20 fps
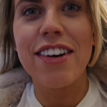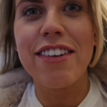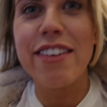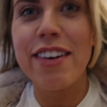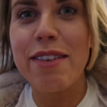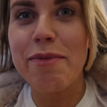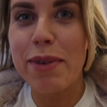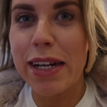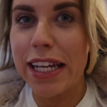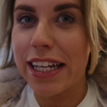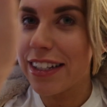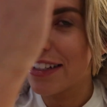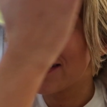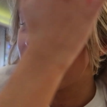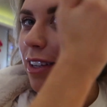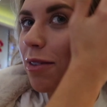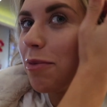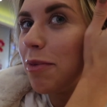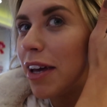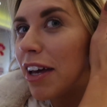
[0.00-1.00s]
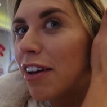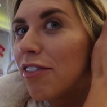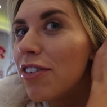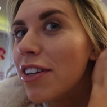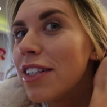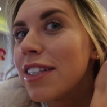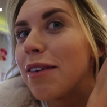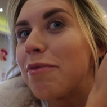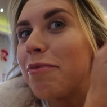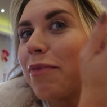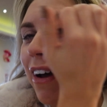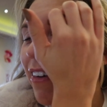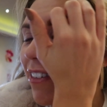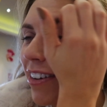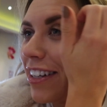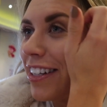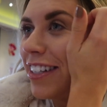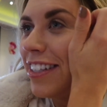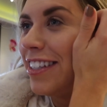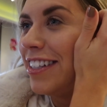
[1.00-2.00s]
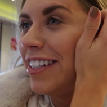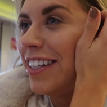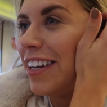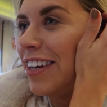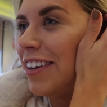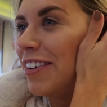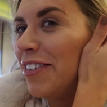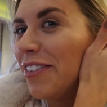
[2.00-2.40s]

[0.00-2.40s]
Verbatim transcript: where he blinks a bit. He's embarrassed.